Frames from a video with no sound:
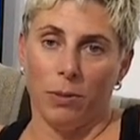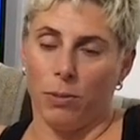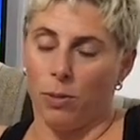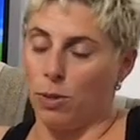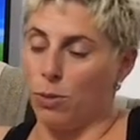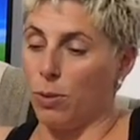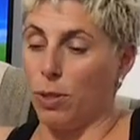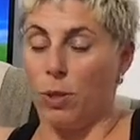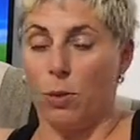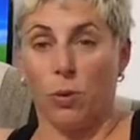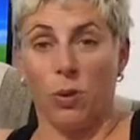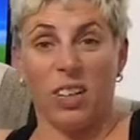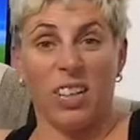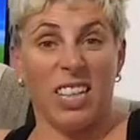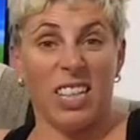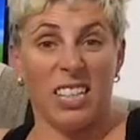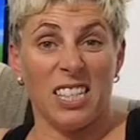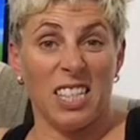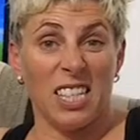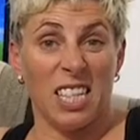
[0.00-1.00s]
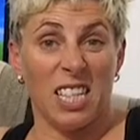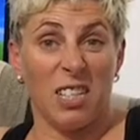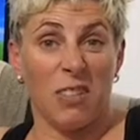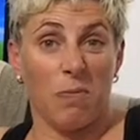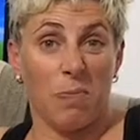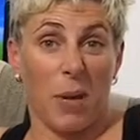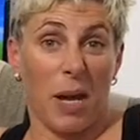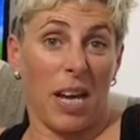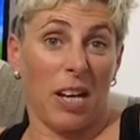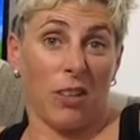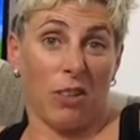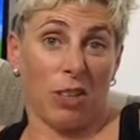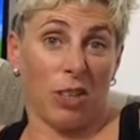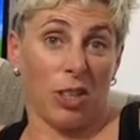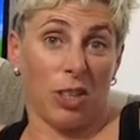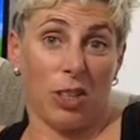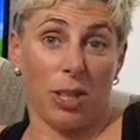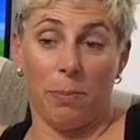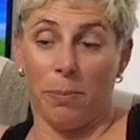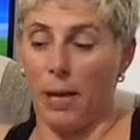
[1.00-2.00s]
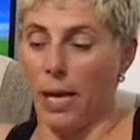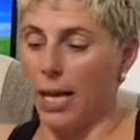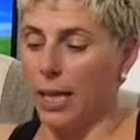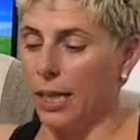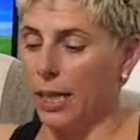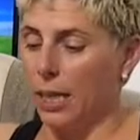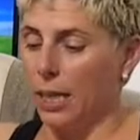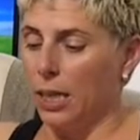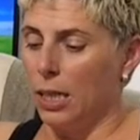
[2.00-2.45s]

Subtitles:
which we call an incentive pack or a goodie bag.